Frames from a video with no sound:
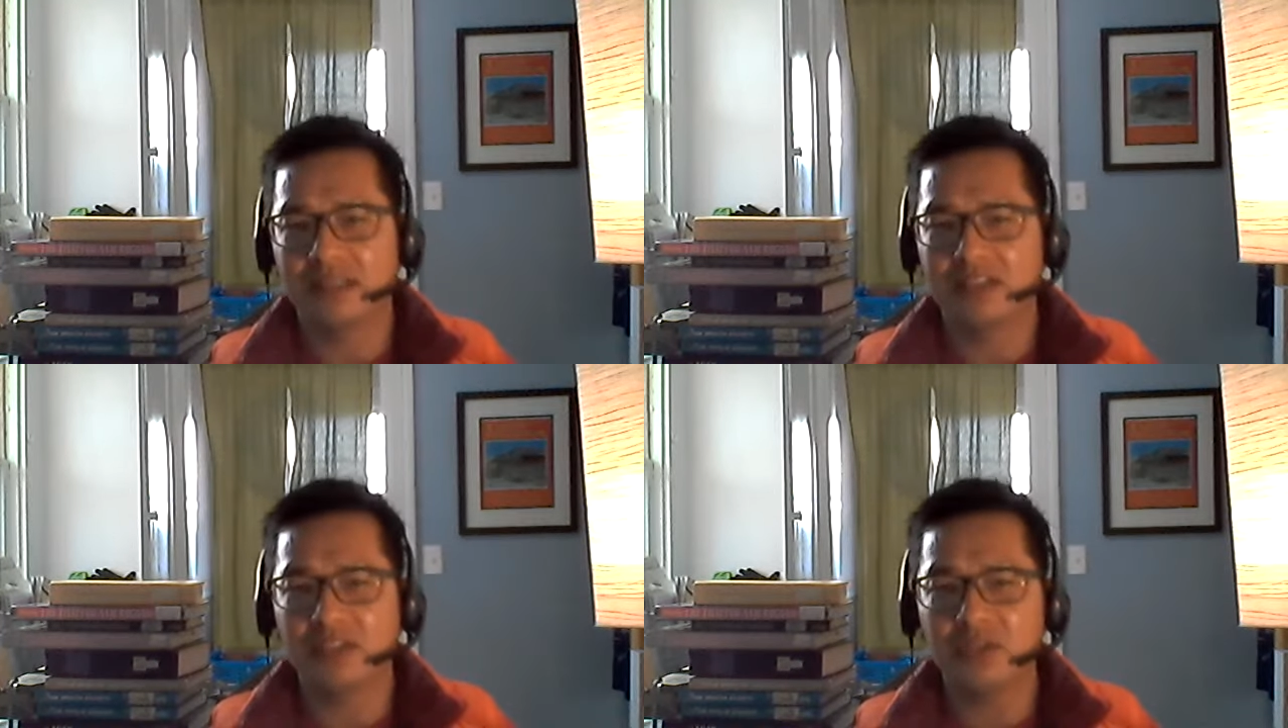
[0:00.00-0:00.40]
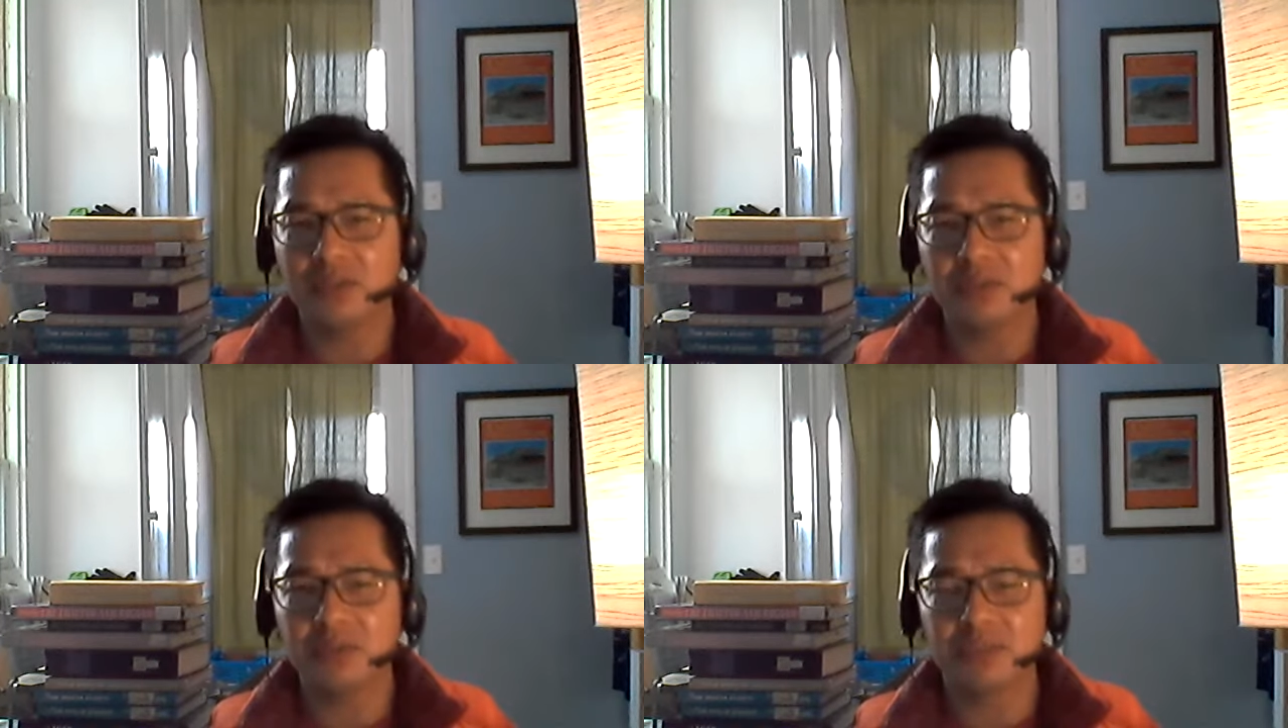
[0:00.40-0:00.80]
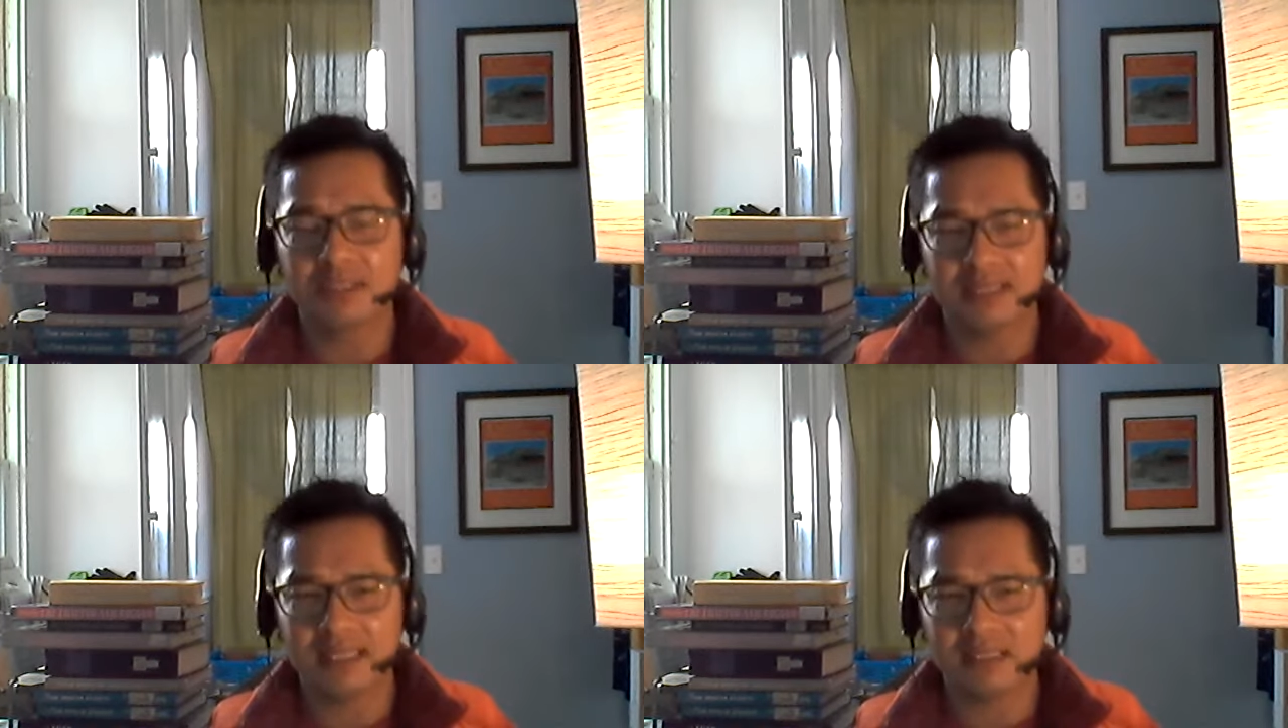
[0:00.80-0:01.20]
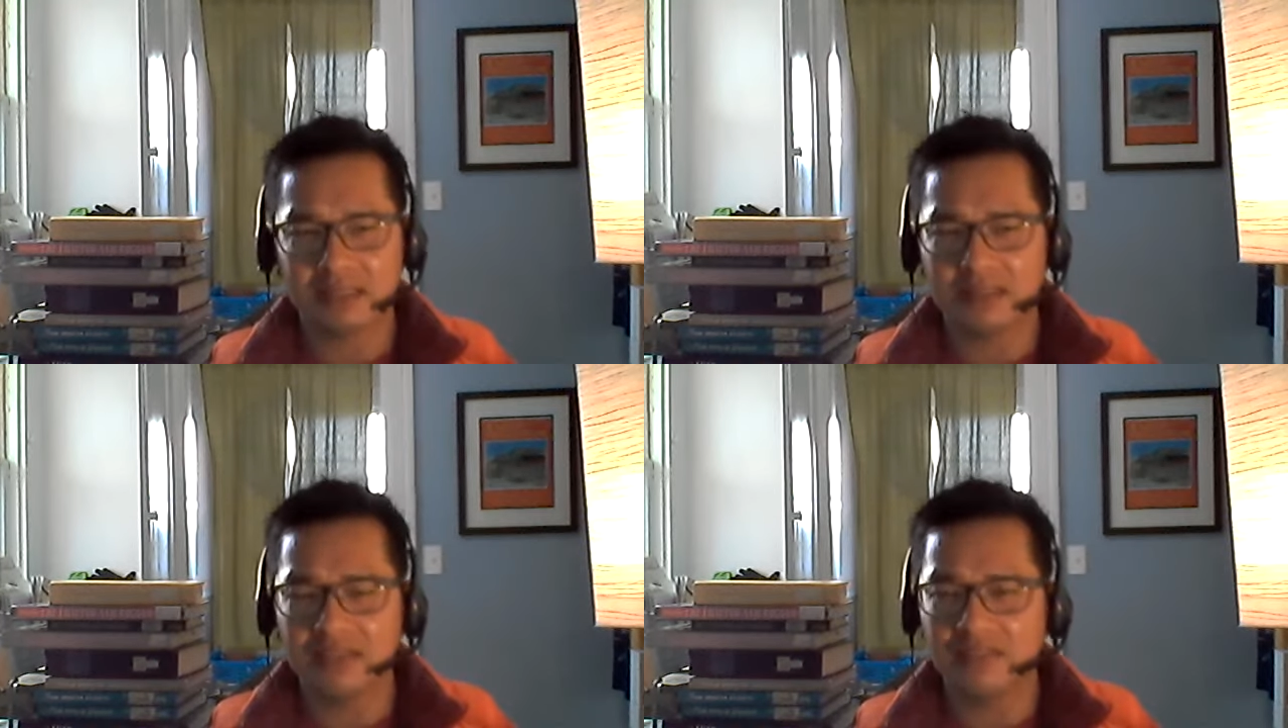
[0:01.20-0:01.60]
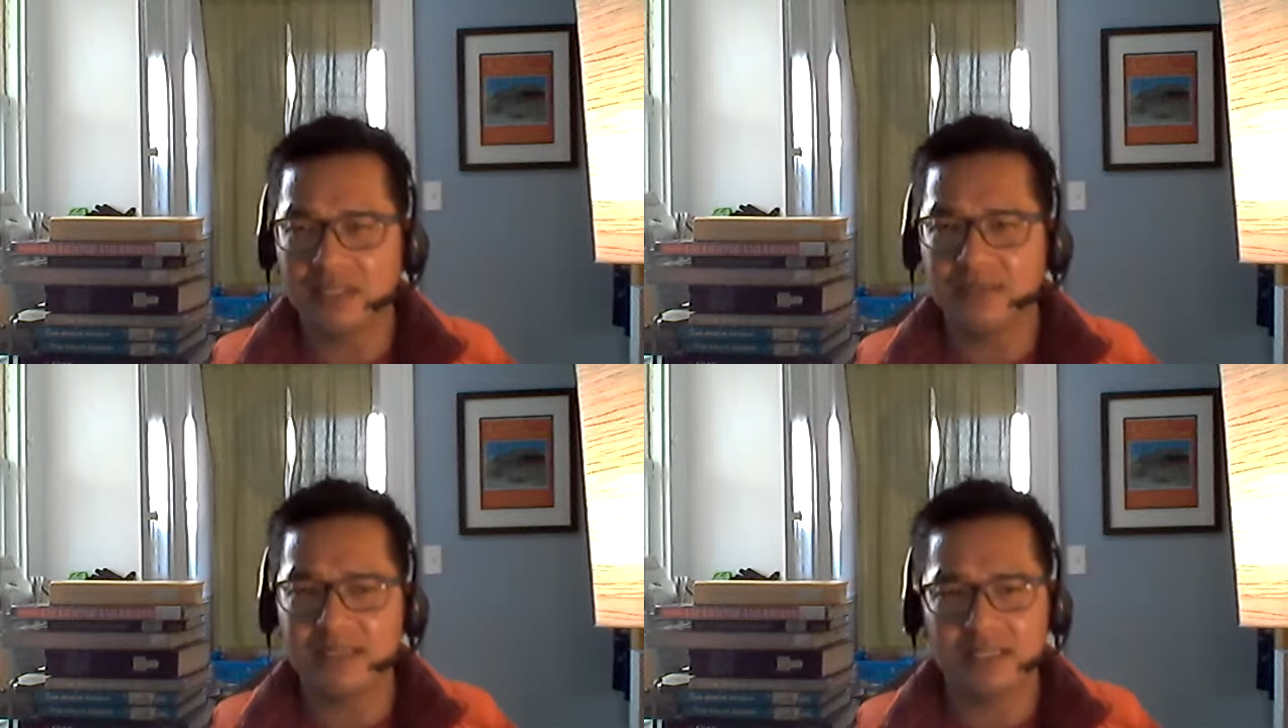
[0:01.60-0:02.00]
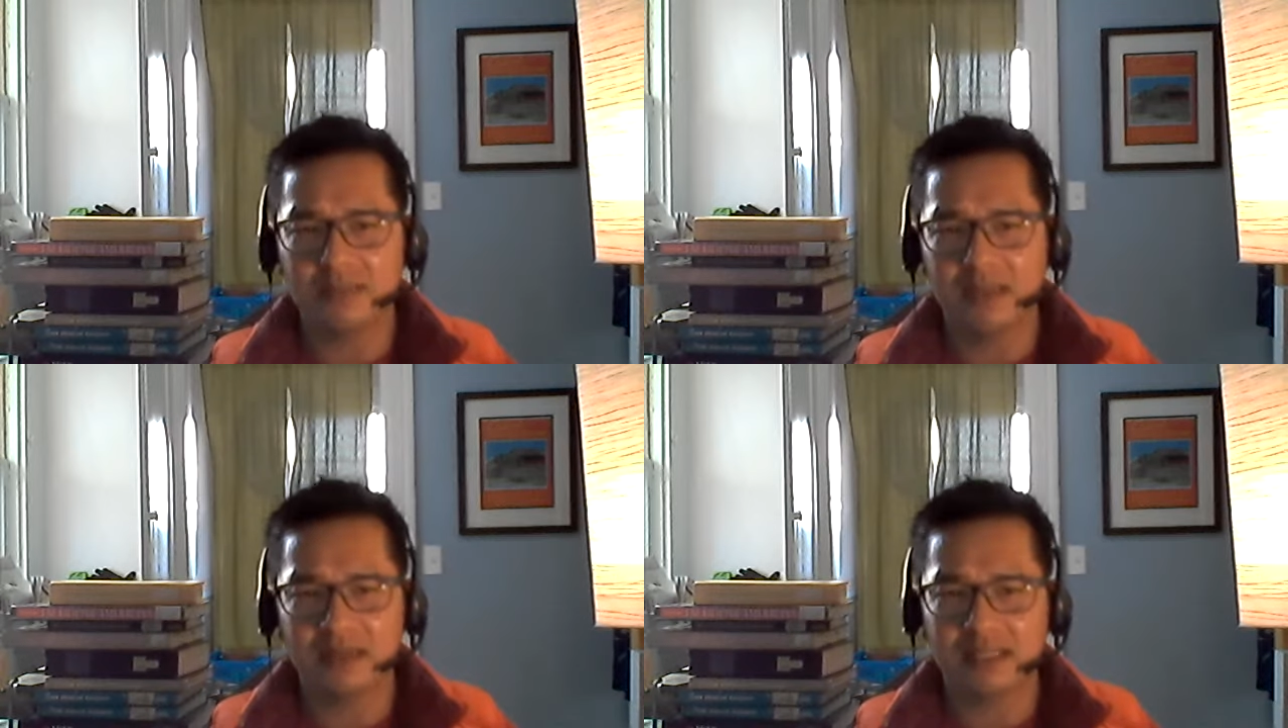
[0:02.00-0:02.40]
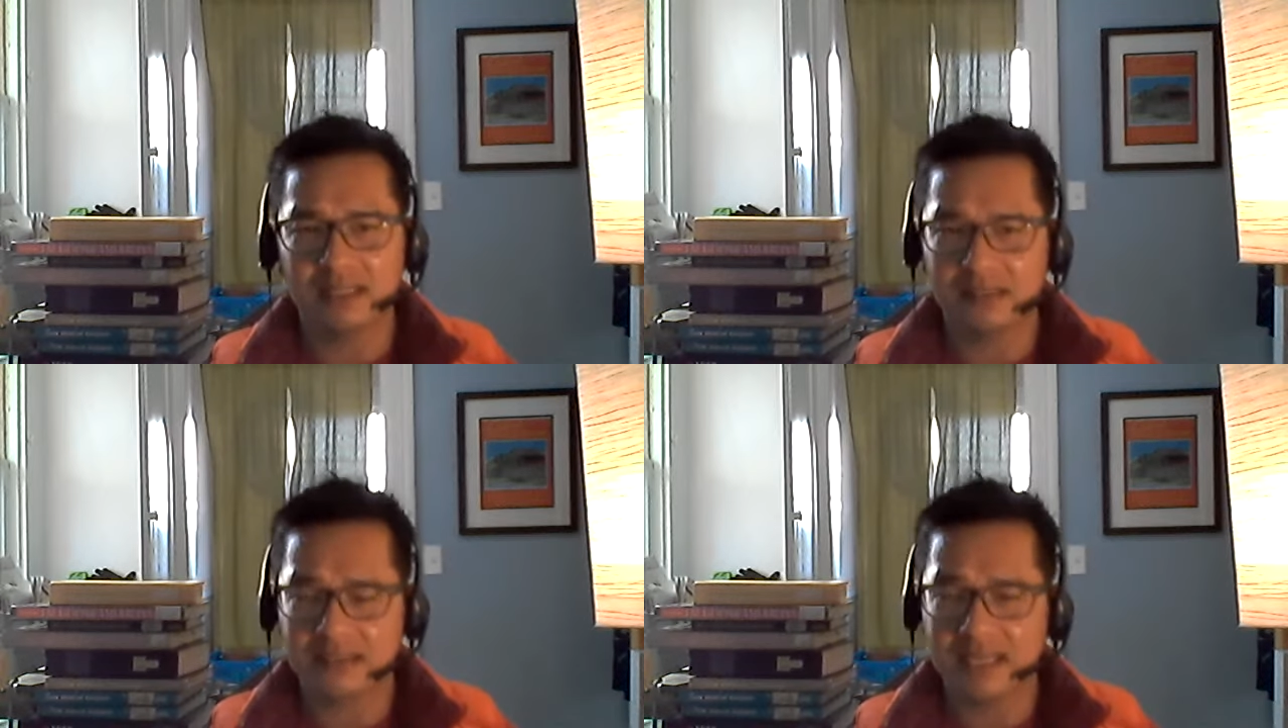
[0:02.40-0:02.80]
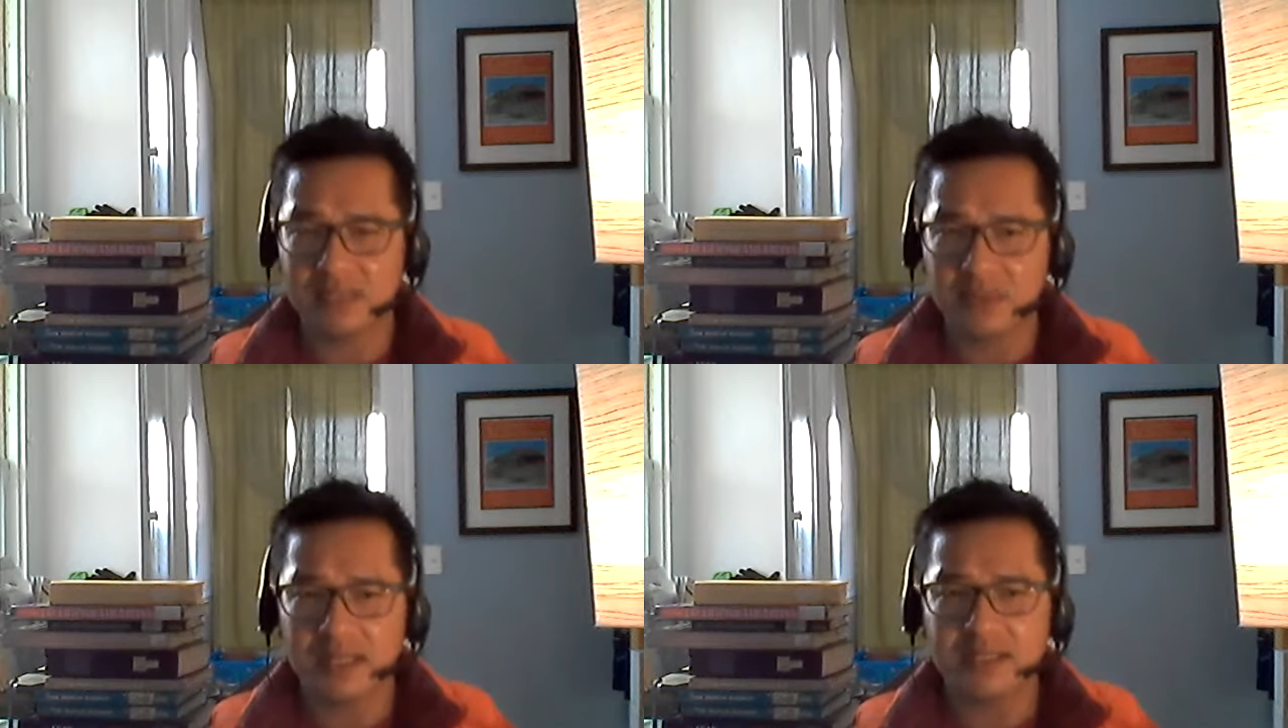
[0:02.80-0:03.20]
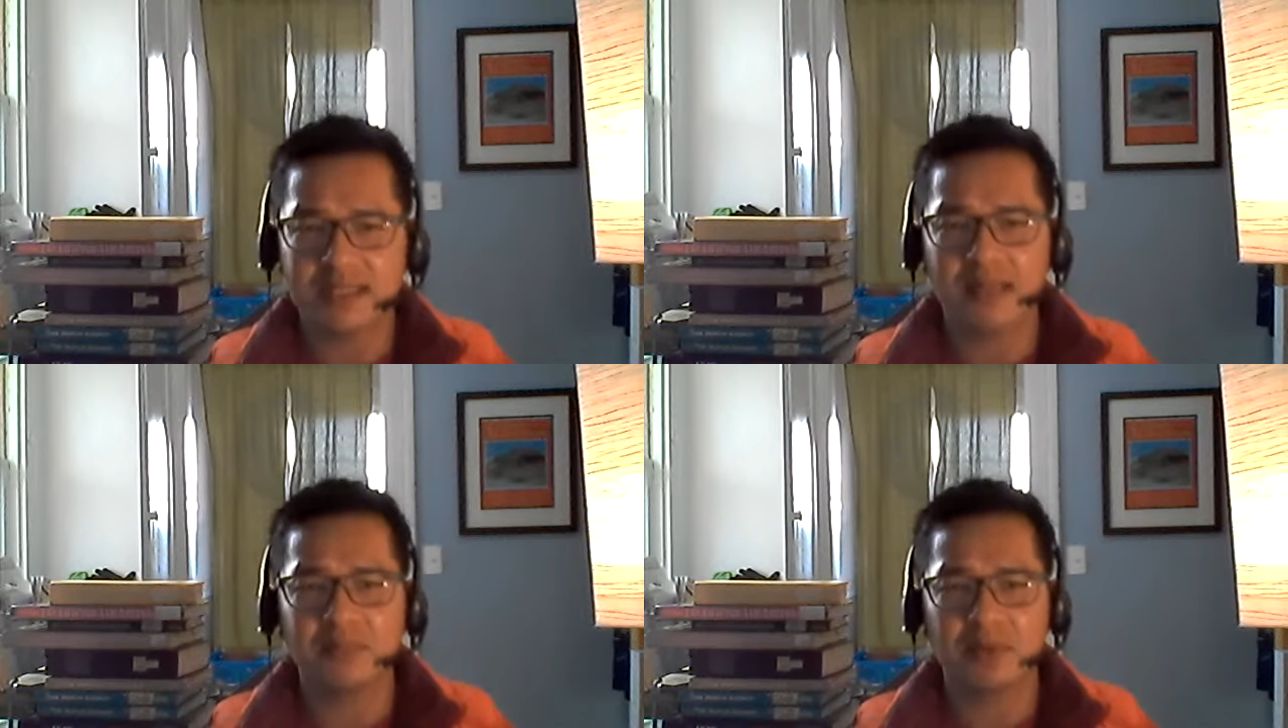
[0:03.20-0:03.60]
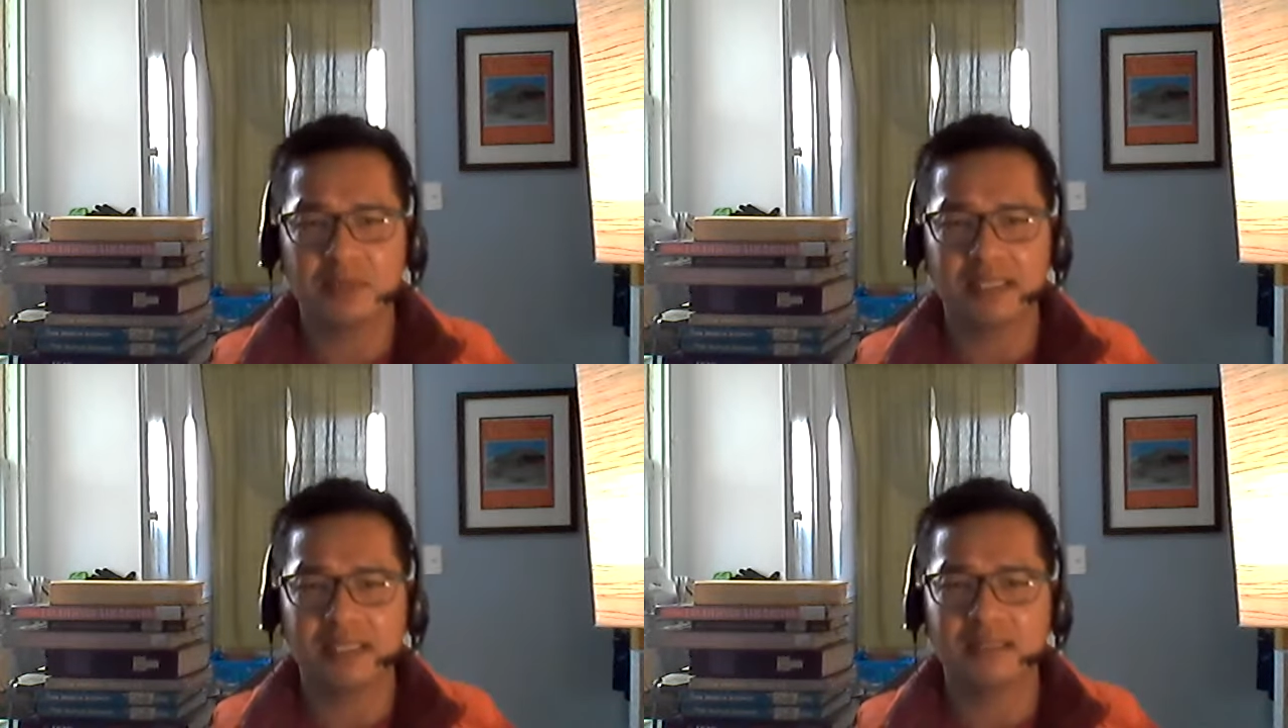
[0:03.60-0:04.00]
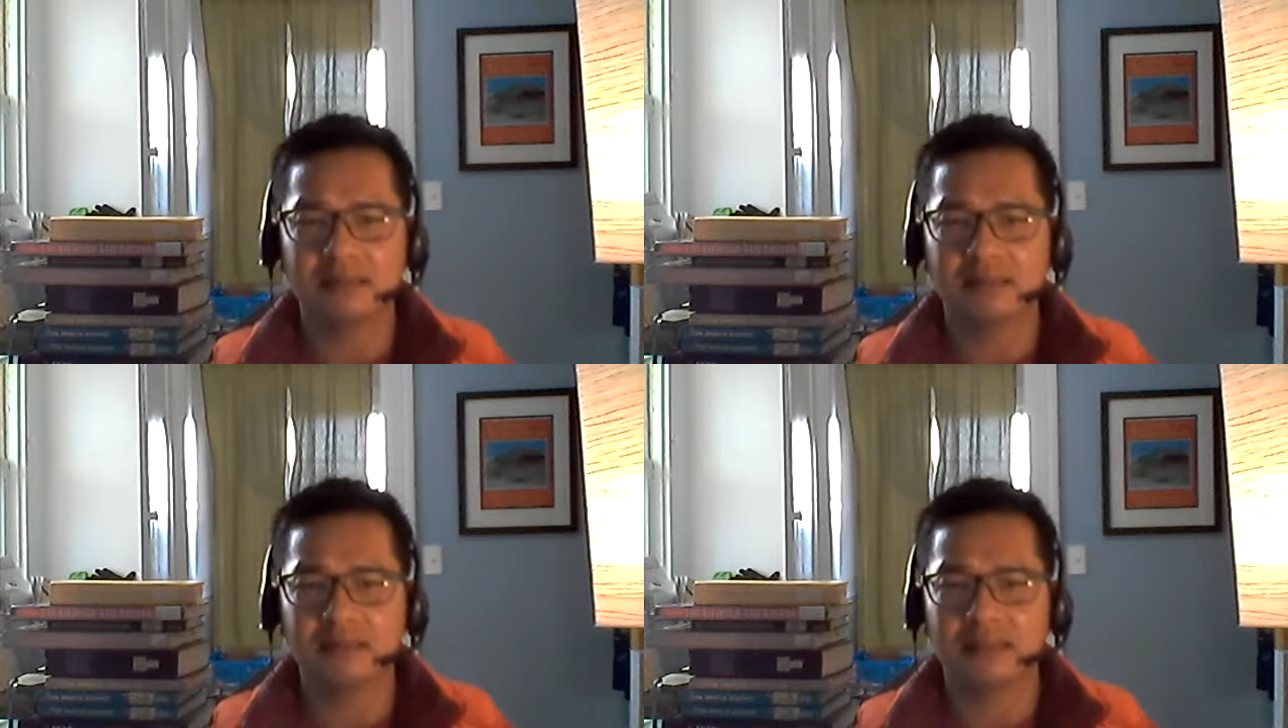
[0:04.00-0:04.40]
a huge sector of Vietnamese Americans, as well as Cambodians,